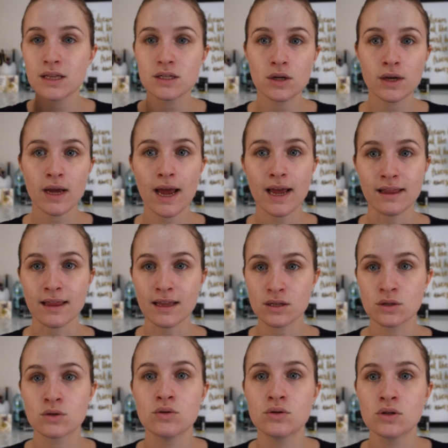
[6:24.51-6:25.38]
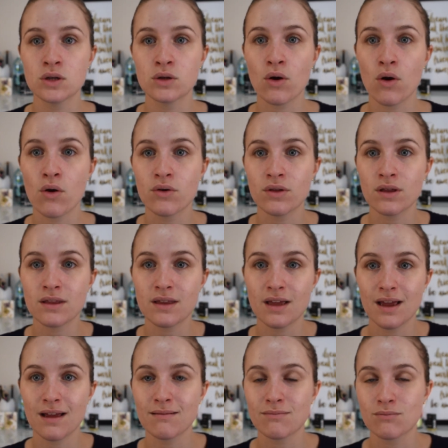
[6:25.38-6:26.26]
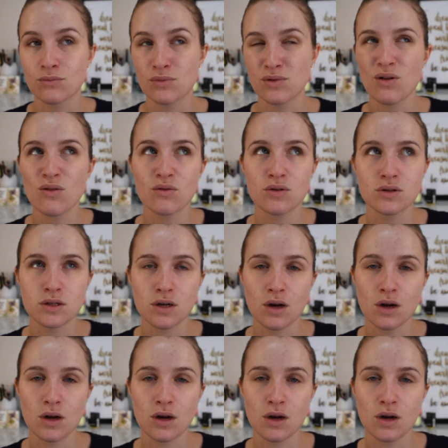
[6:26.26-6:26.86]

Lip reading: Though my nose does feel really, really smooth,